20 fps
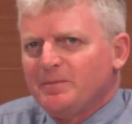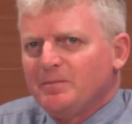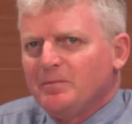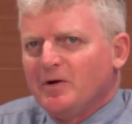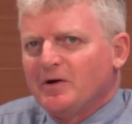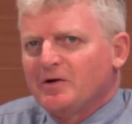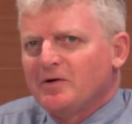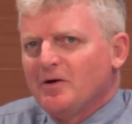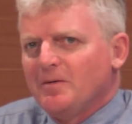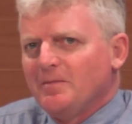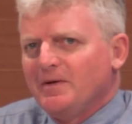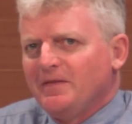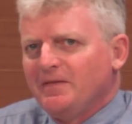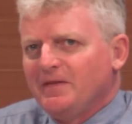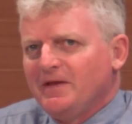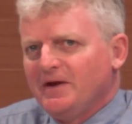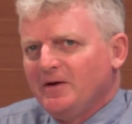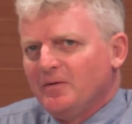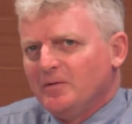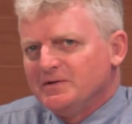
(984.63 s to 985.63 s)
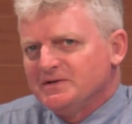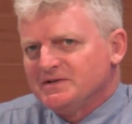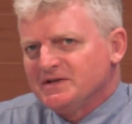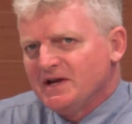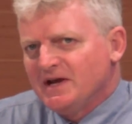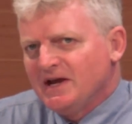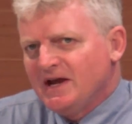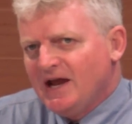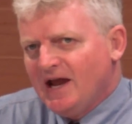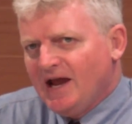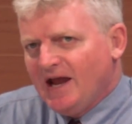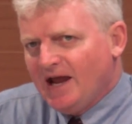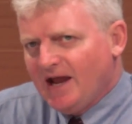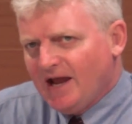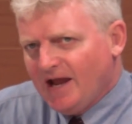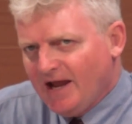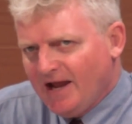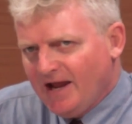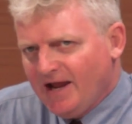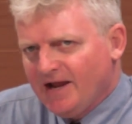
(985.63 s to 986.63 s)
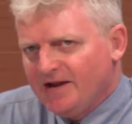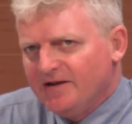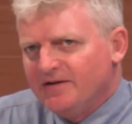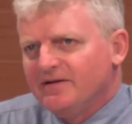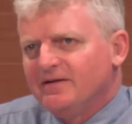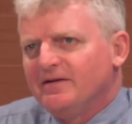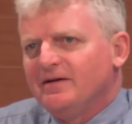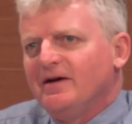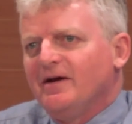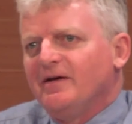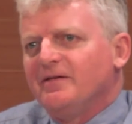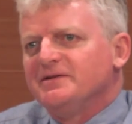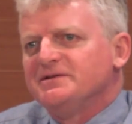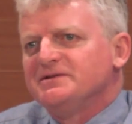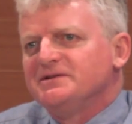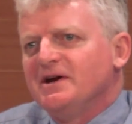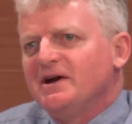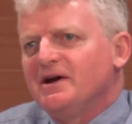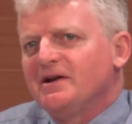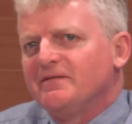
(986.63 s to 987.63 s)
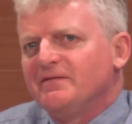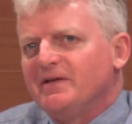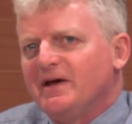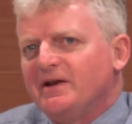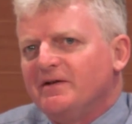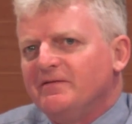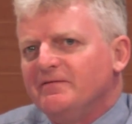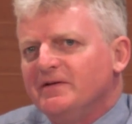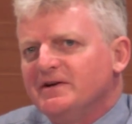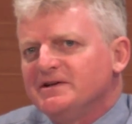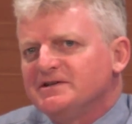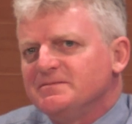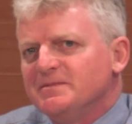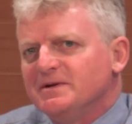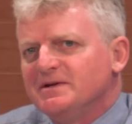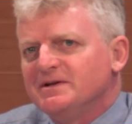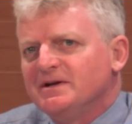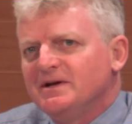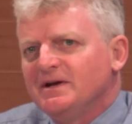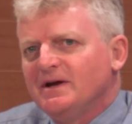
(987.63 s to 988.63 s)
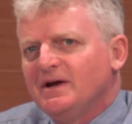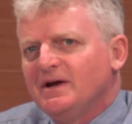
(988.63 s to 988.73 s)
My comment there was, had at the start of that investment,